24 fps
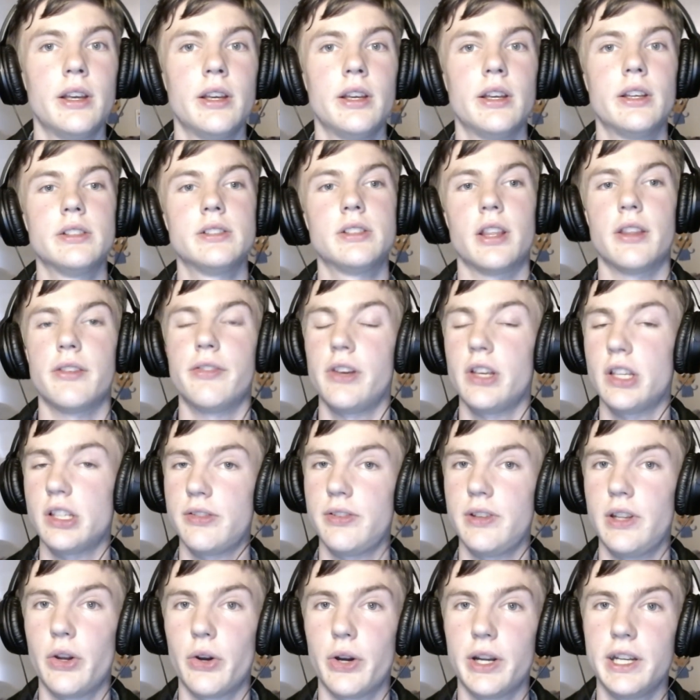So the first
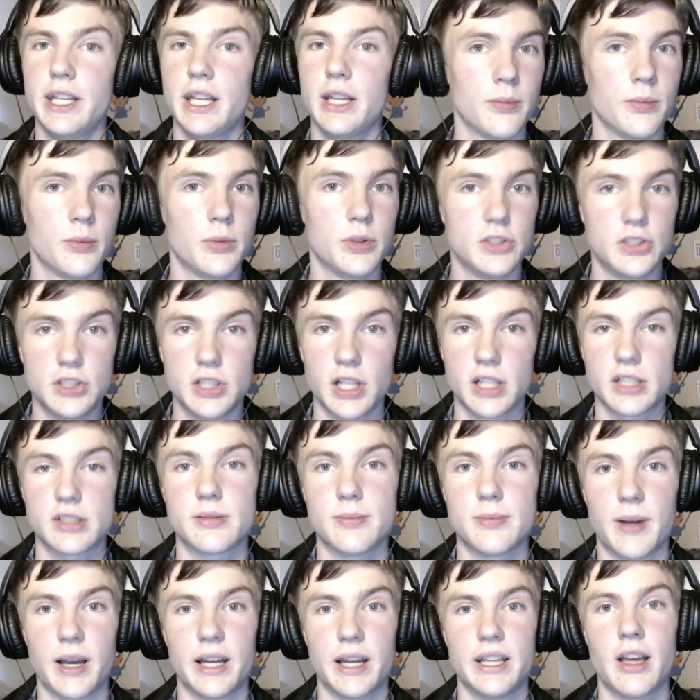video I did was just
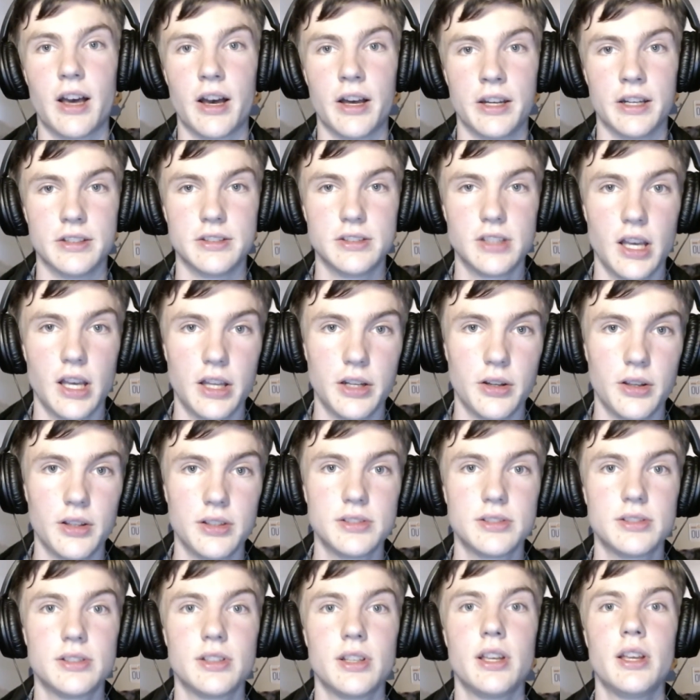Minehut and
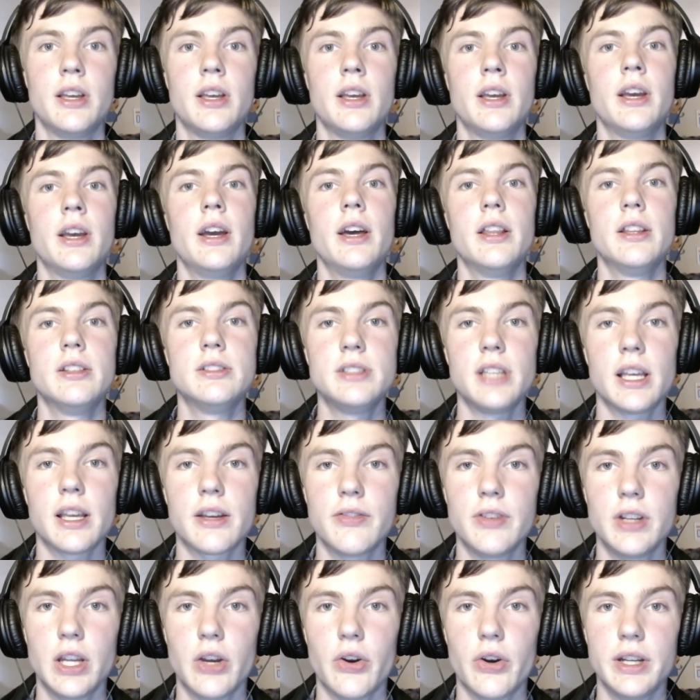Aternos, the second
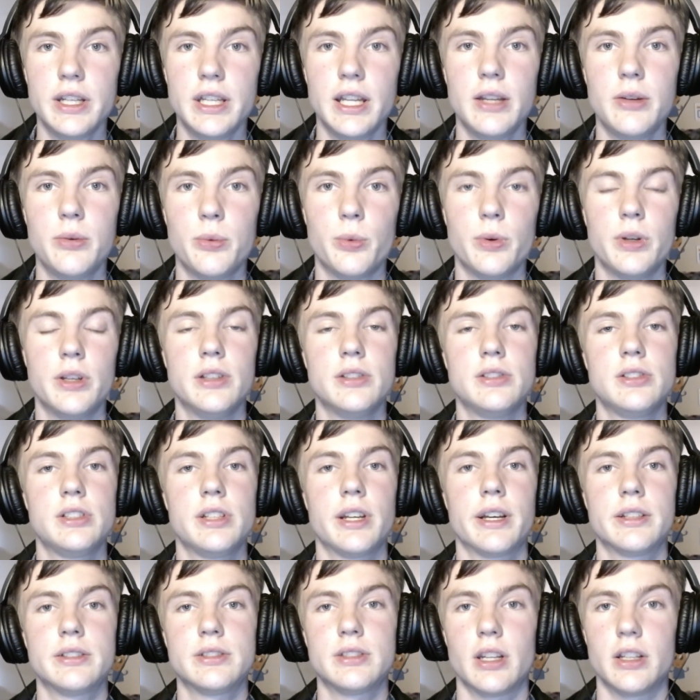video I did was
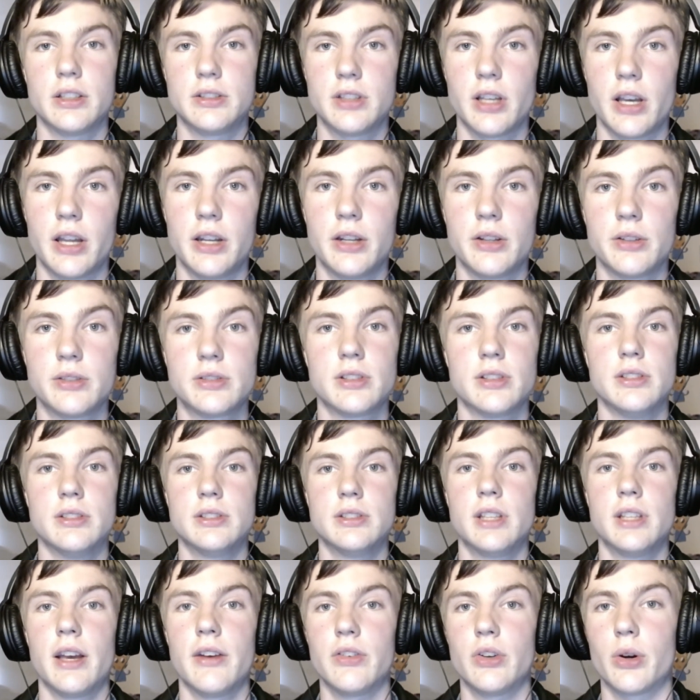just Aternos and
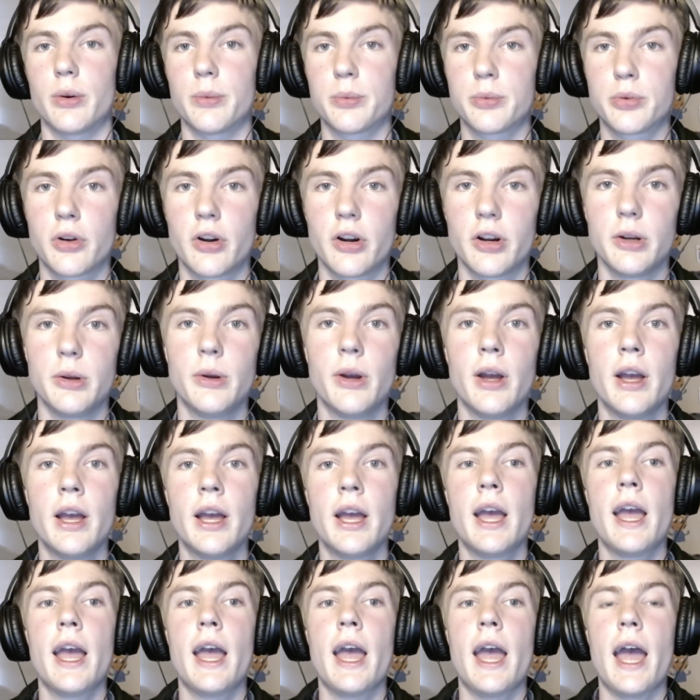server.pro,
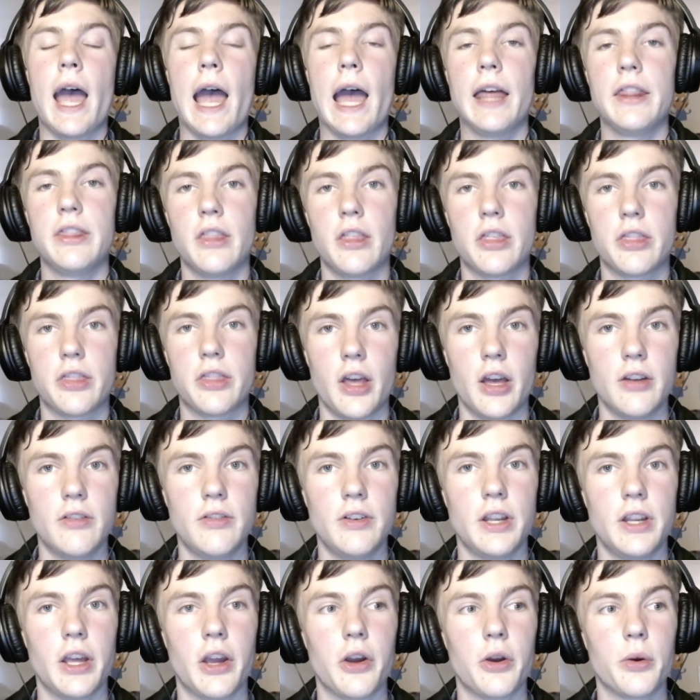and the third
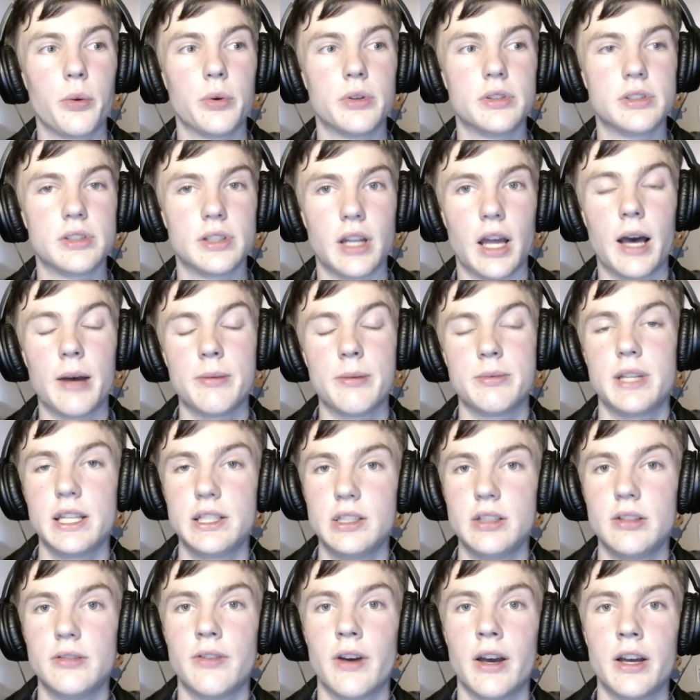video was an
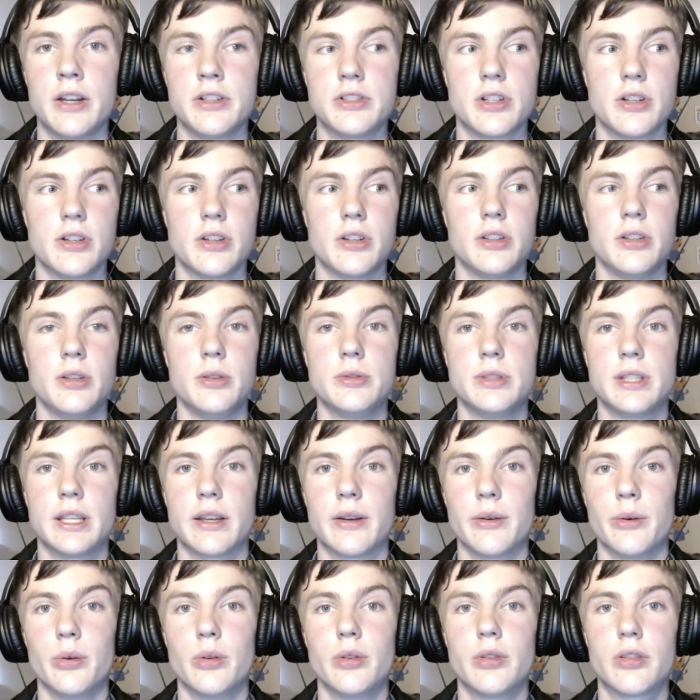updated version using
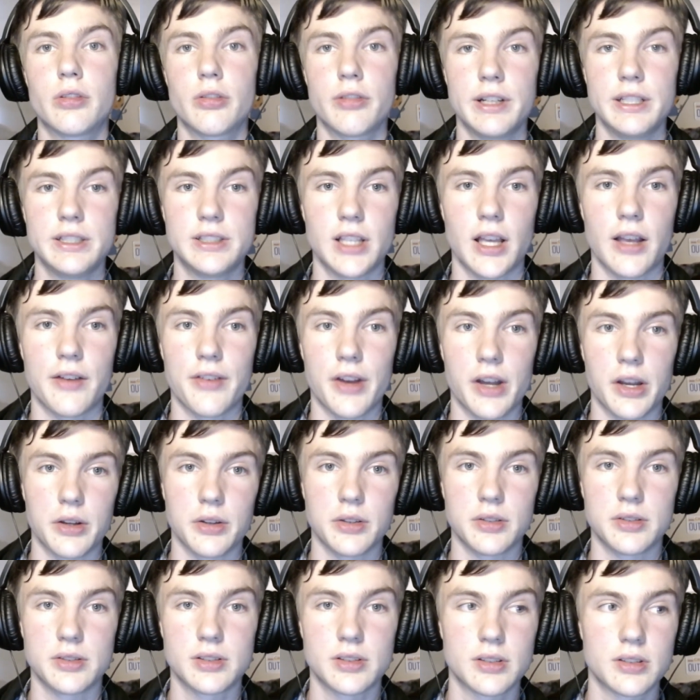all 3 server hosts.